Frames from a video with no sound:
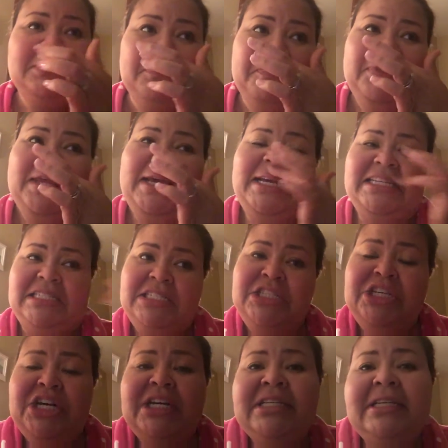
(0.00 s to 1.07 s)
some things
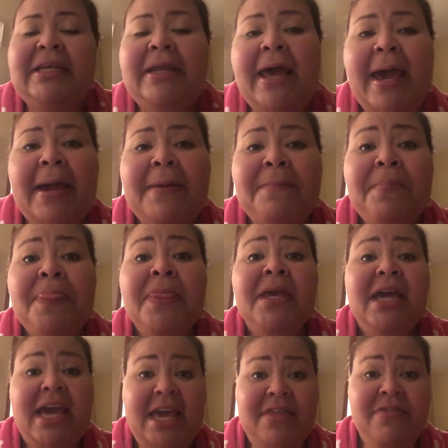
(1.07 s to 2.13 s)
done today,
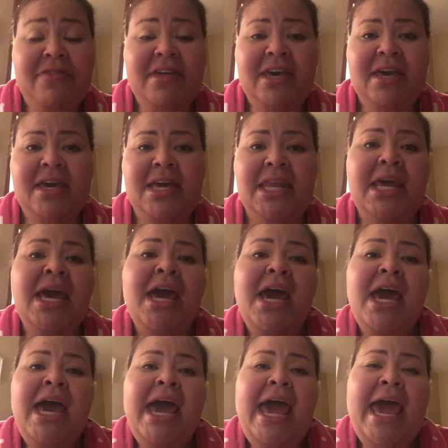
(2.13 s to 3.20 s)
and then
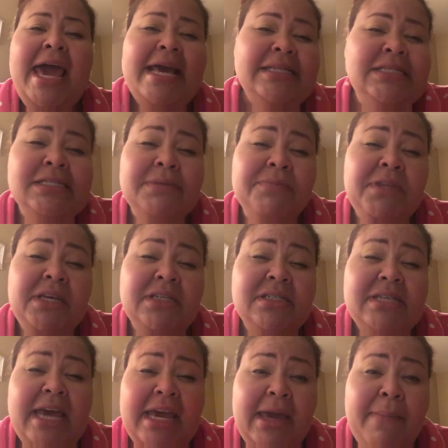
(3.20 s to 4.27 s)
had some things
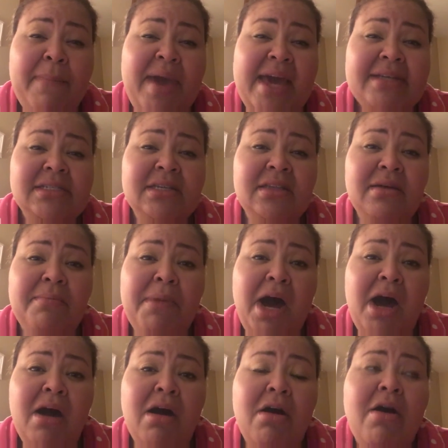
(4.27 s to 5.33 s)
taken back to the
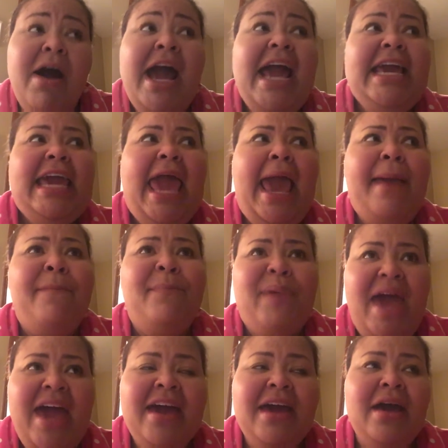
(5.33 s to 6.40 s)
mall, came
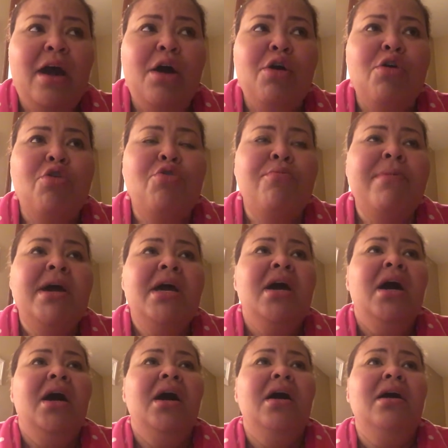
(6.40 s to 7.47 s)
back home.
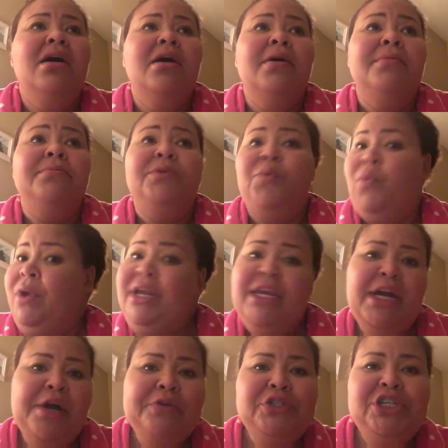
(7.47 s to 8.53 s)

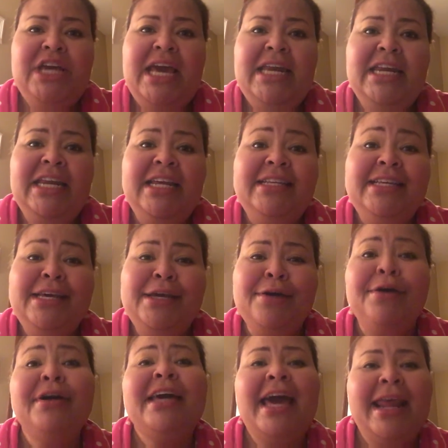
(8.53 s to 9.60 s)
Renegotiated a
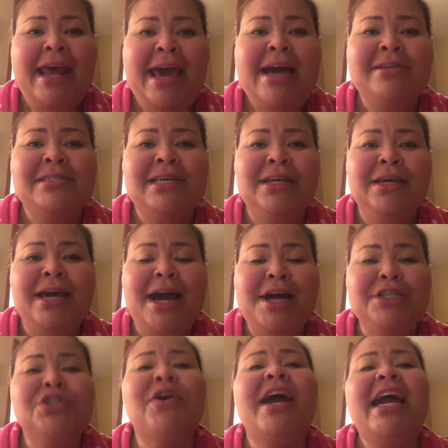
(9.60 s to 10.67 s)
deal, got a house under
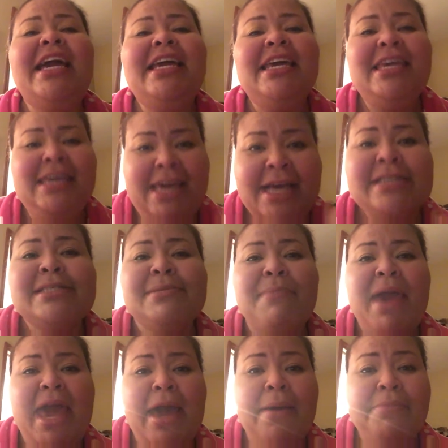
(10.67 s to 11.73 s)
contract. Yes,
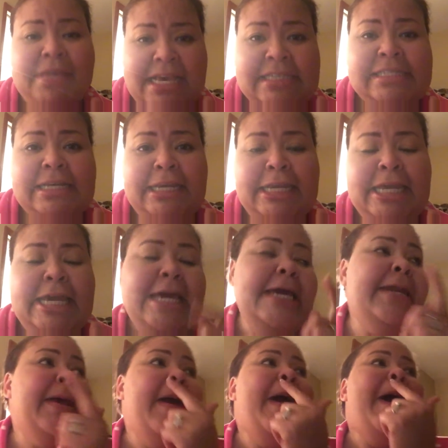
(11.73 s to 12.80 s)
ma'am. Yes, I
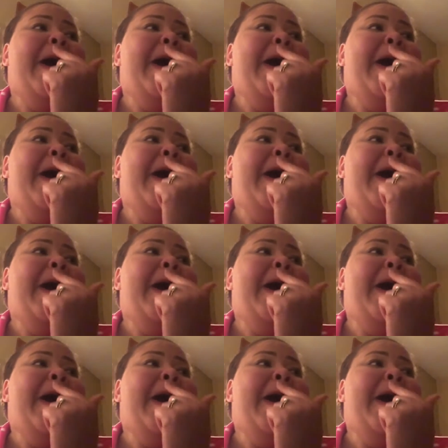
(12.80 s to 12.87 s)
did.